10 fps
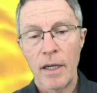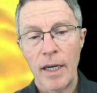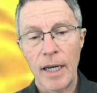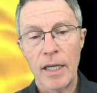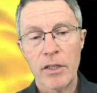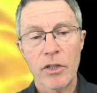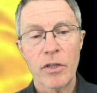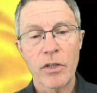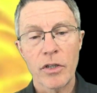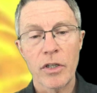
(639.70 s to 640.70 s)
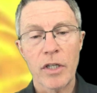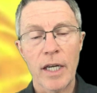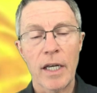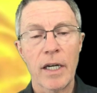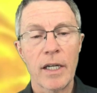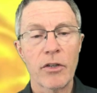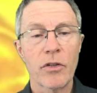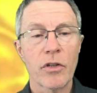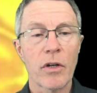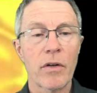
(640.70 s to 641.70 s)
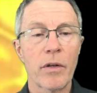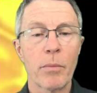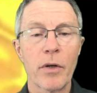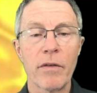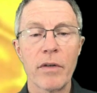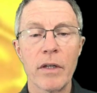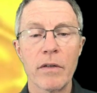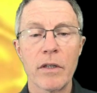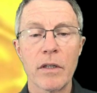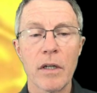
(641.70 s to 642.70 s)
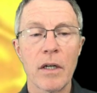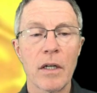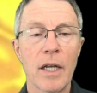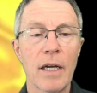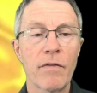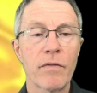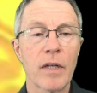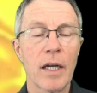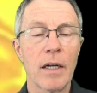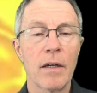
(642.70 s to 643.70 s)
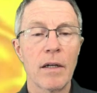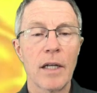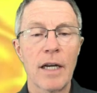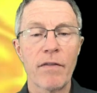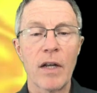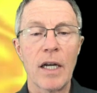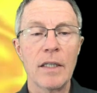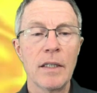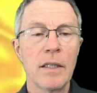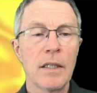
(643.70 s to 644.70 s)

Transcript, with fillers: as she said, and as you saw in the previous uh, lifetime, lifeline,